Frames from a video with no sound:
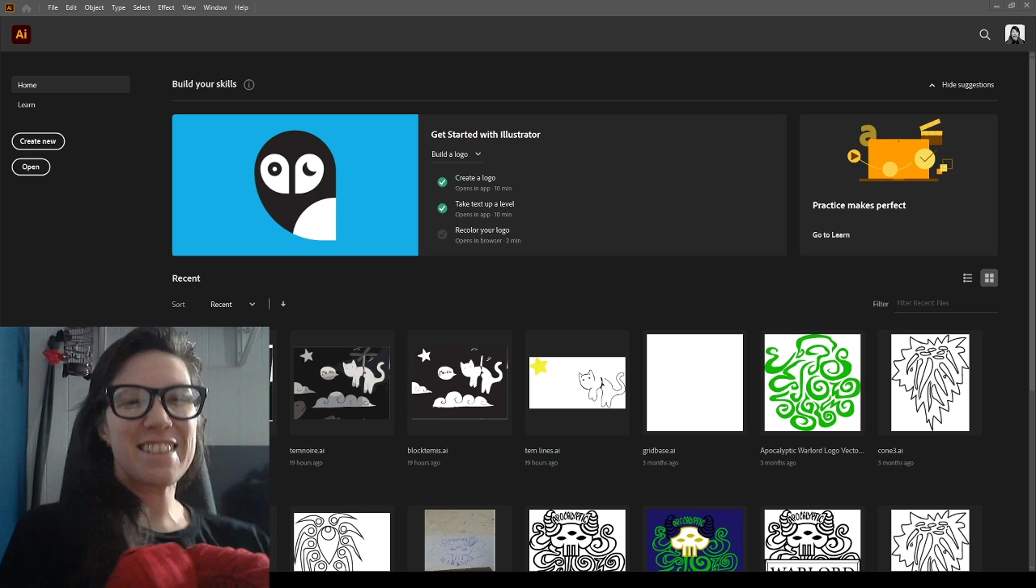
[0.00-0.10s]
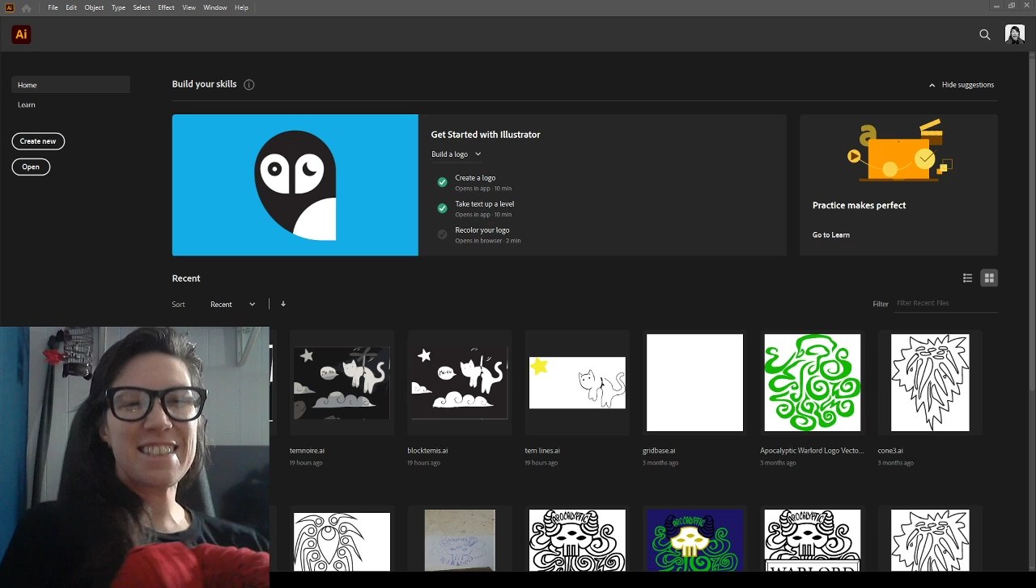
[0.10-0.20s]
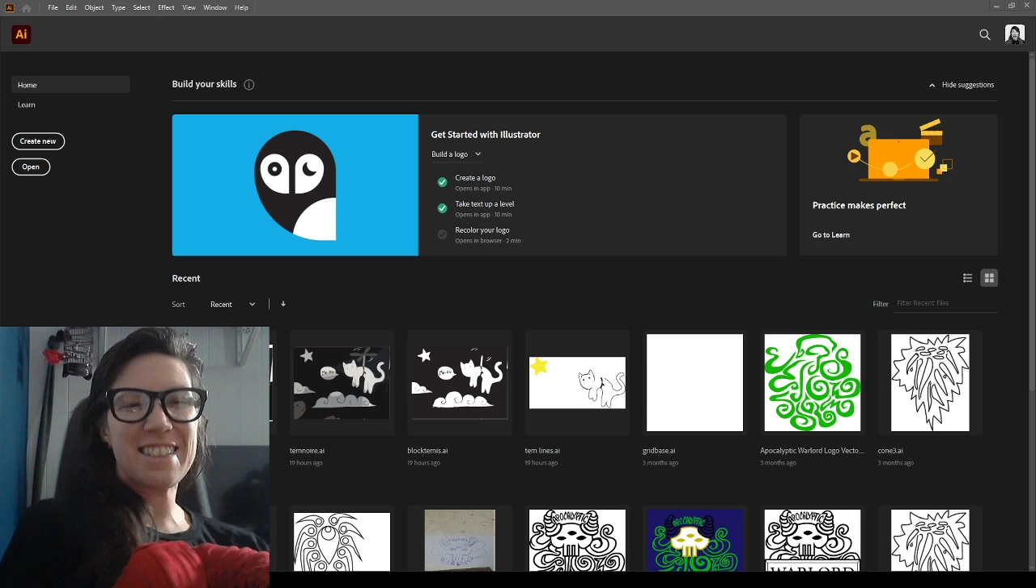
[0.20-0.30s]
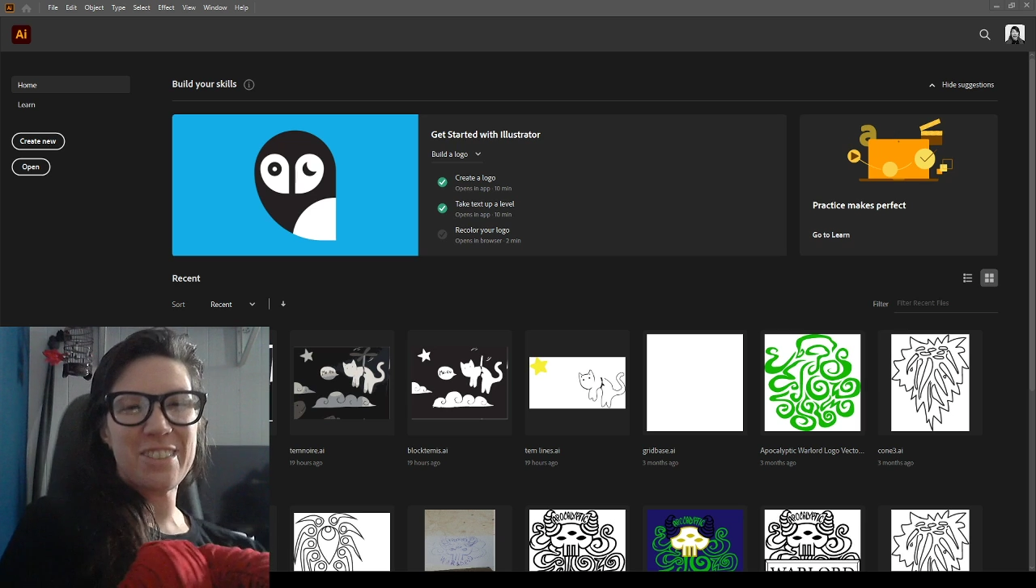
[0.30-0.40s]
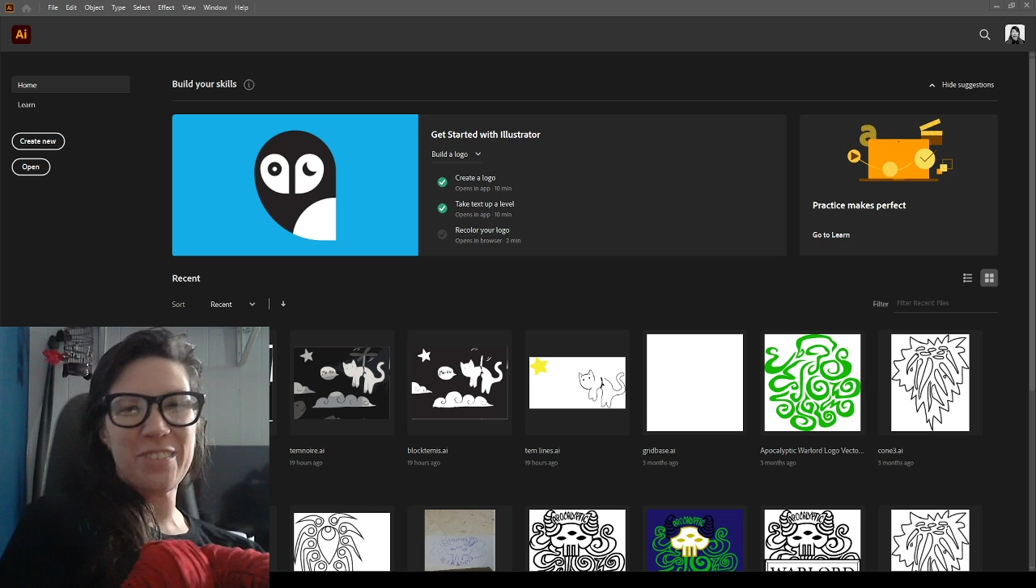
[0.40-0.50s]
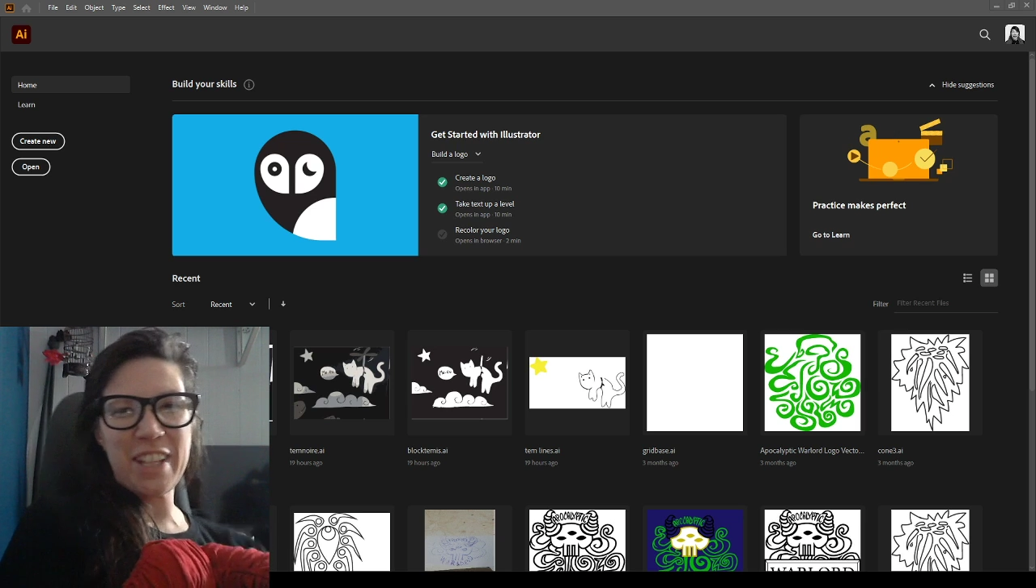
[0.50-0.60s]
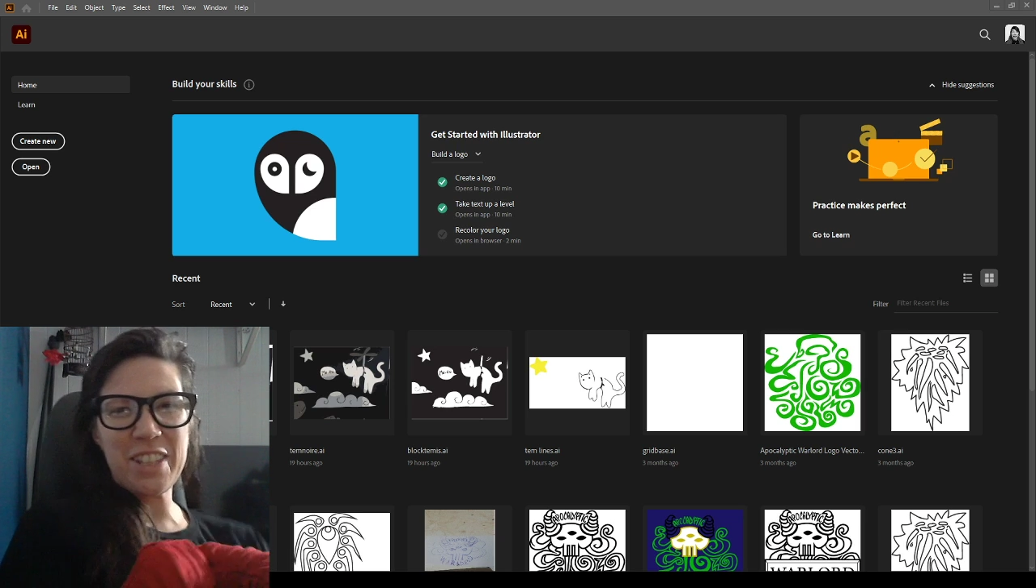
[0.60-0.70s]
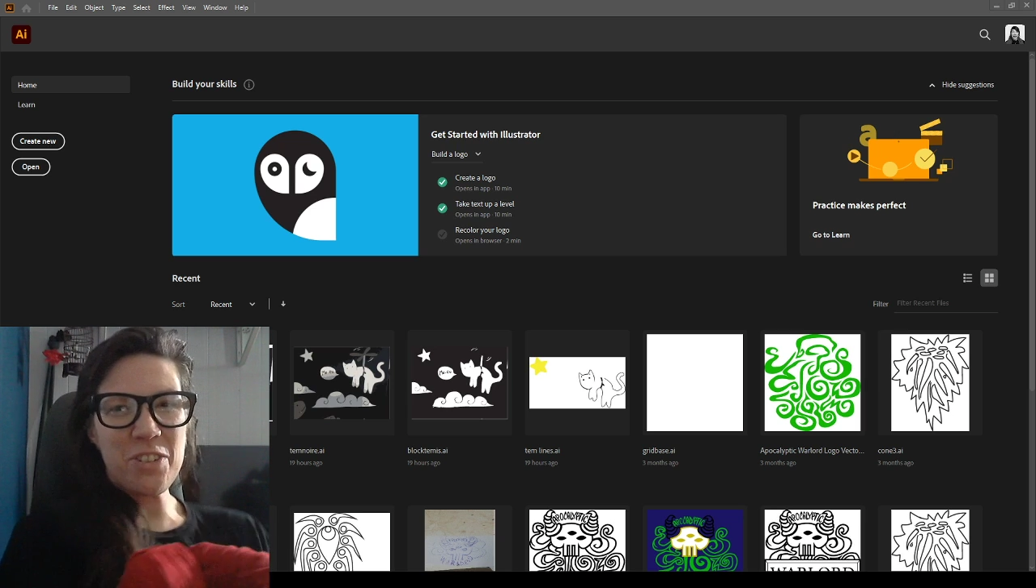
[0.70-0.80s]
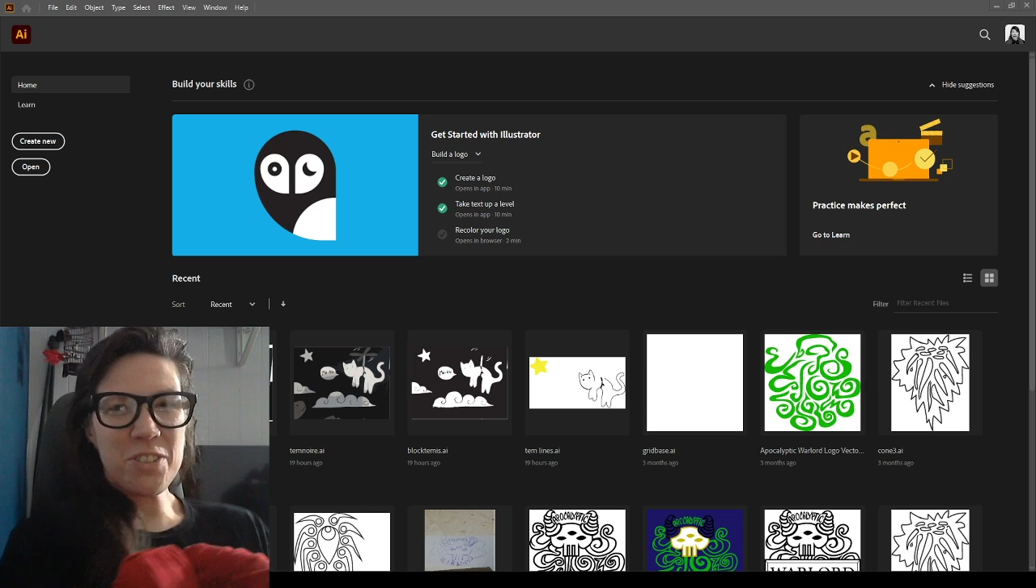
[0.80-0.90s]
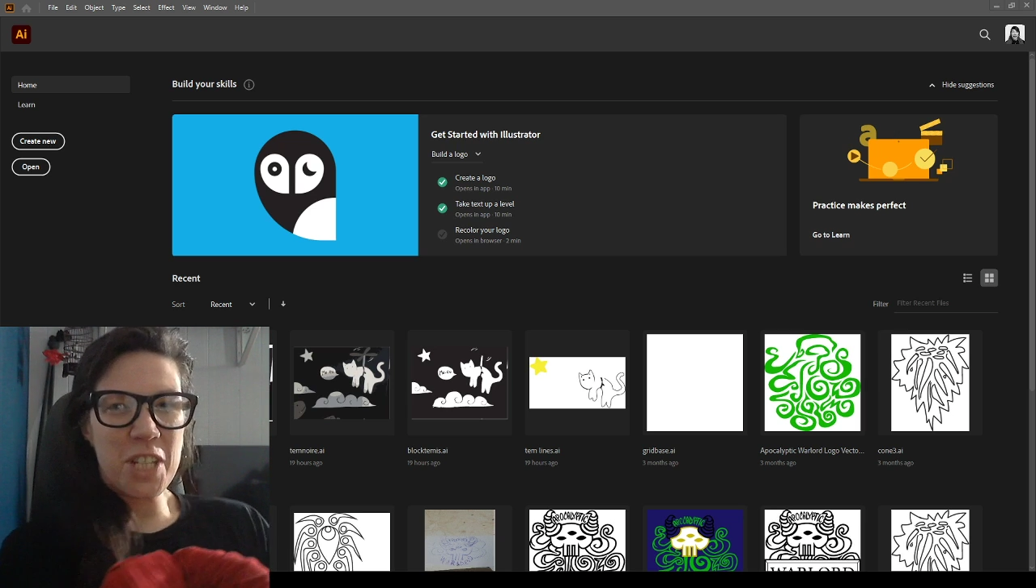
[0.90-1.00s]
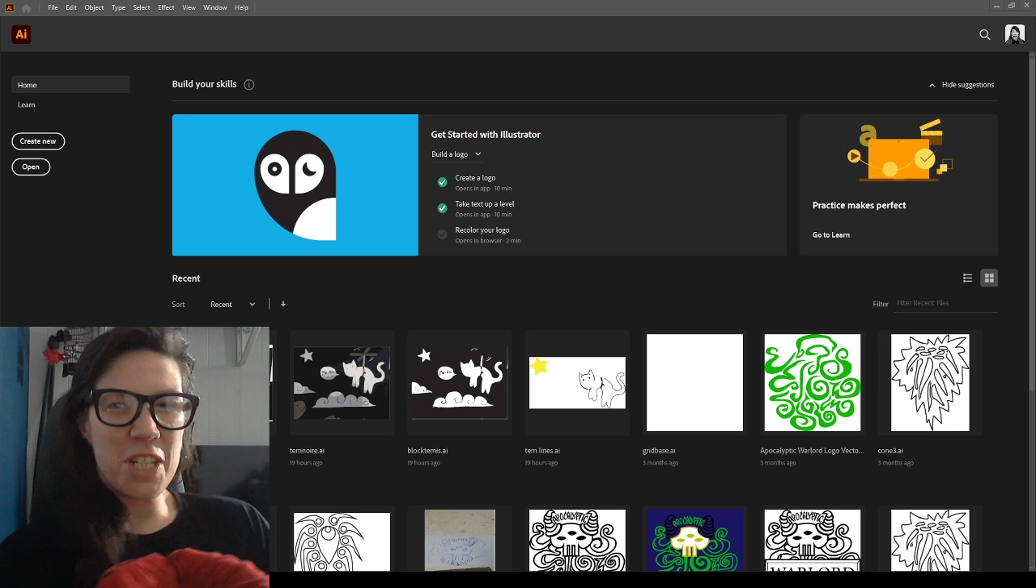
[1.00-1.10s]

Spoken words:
Still playing those